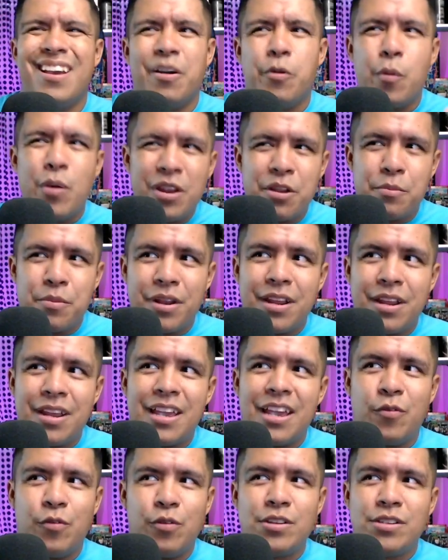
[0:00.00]
wait a minute,
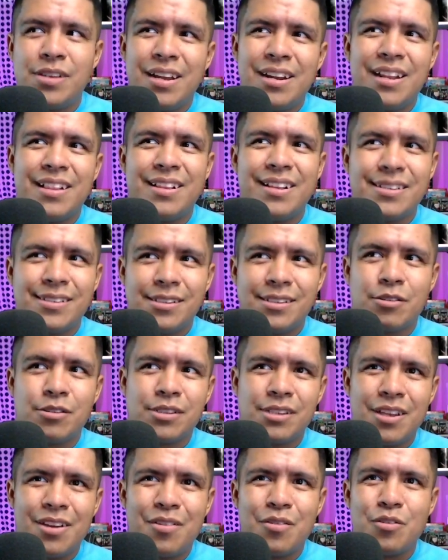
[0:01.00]
if you stay in a Disney
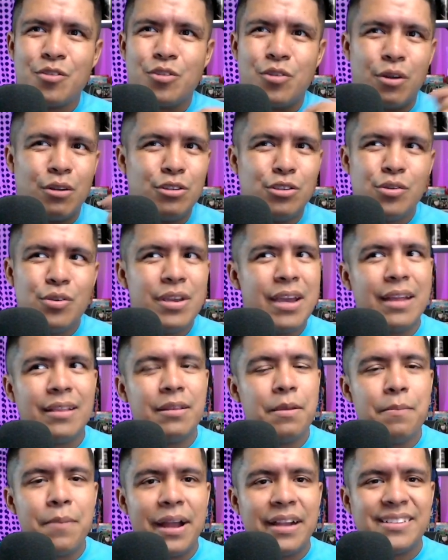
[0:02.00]
hotel, don't you
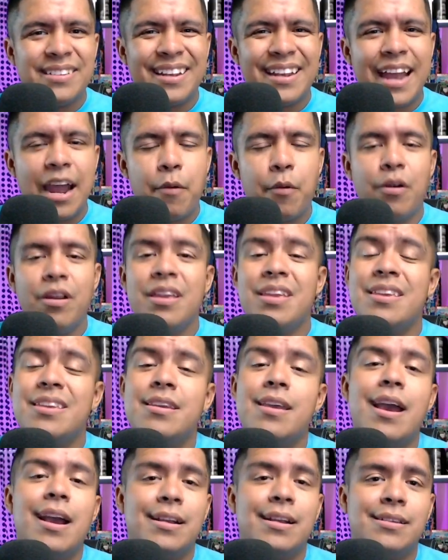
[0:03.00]
get the magic hour?
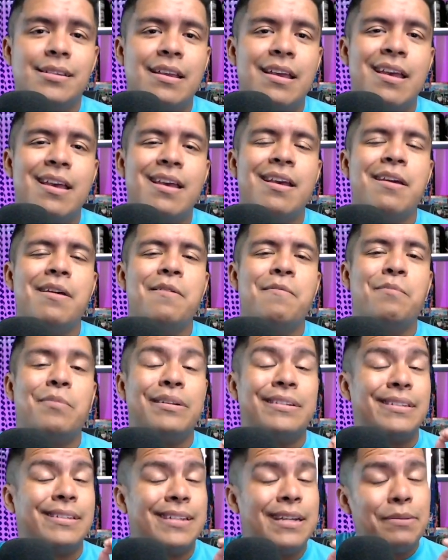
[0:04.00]
Yes,
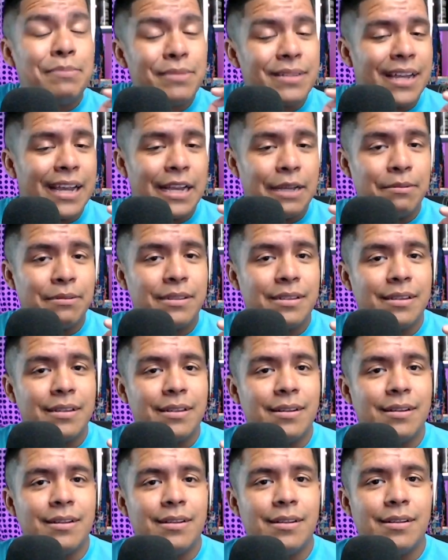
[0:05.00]
but sometimes,
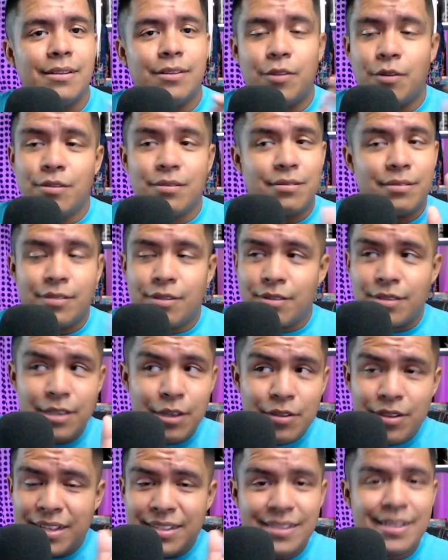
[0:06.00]
don't
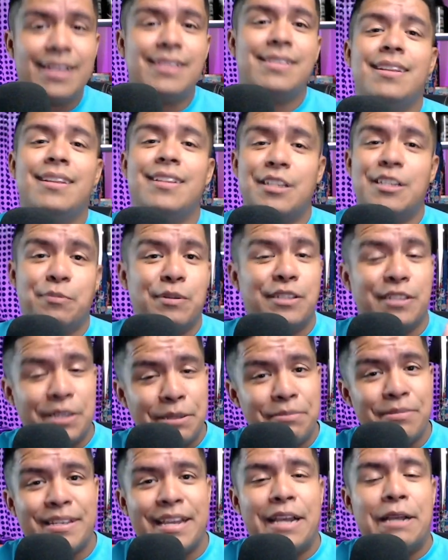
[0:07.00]
tell Disney this, but
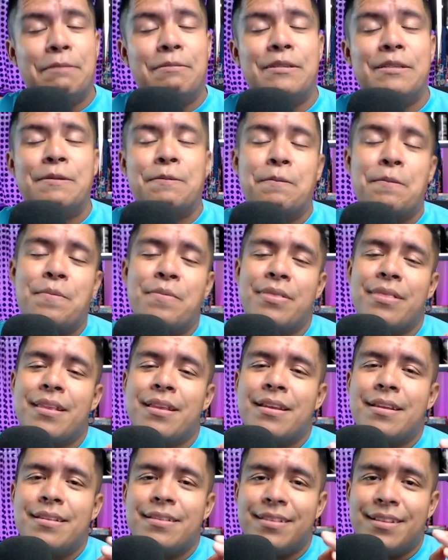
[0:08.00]
sometimes
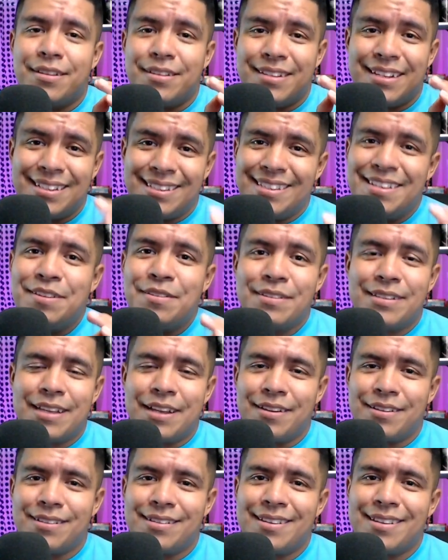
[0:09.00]
the Disney
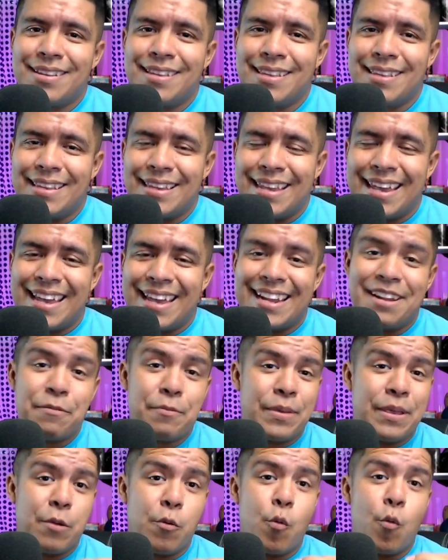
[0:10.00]
hotels can end
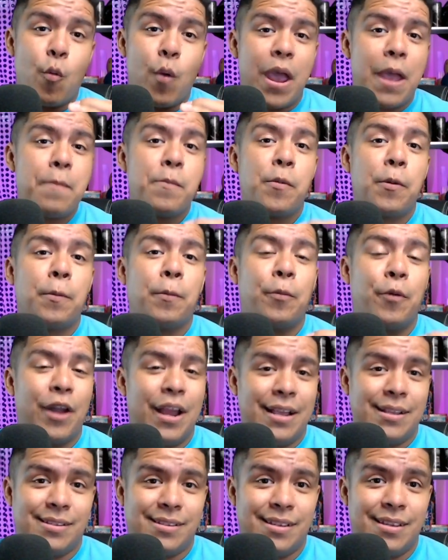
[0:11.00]
up being way more
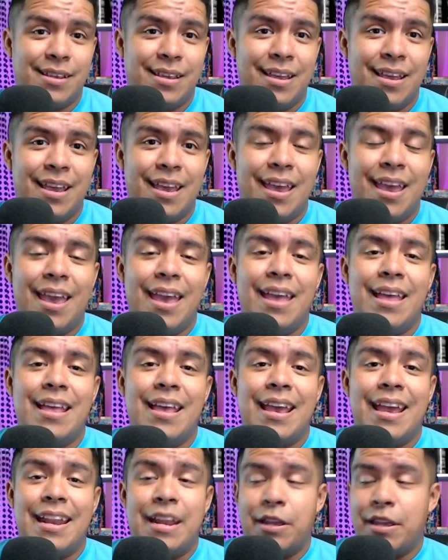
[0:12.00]
pricey,
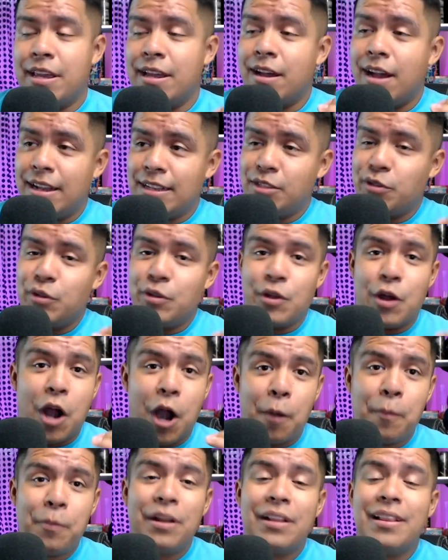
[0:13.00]
and it can cost you an
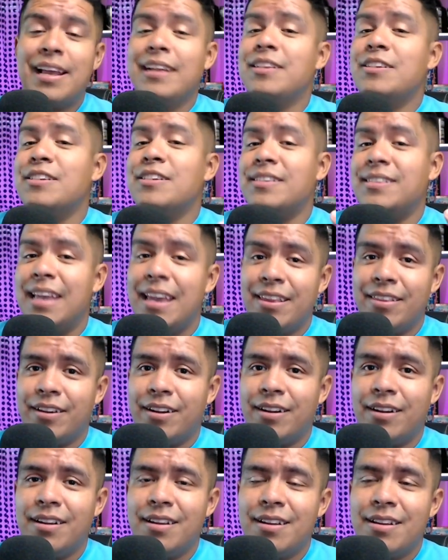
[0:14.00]
arm and a leg to stay
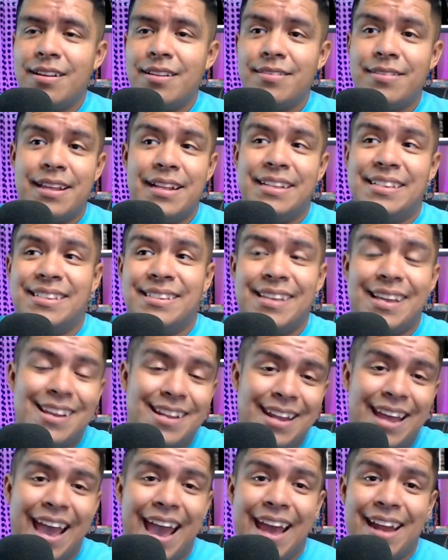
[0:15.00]
there than
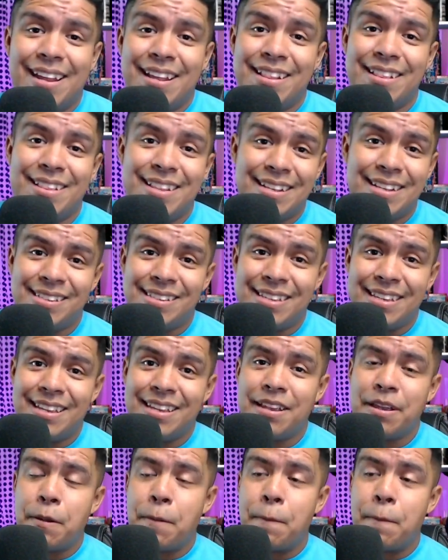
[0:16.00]
staying at a Disney